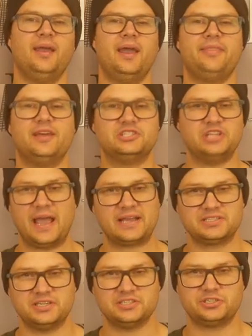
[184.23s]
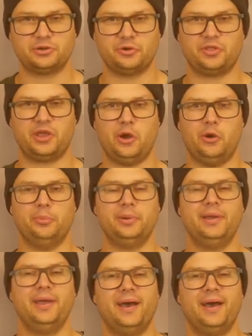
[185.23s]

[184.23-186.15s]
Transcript: and that Jackson is your only hope.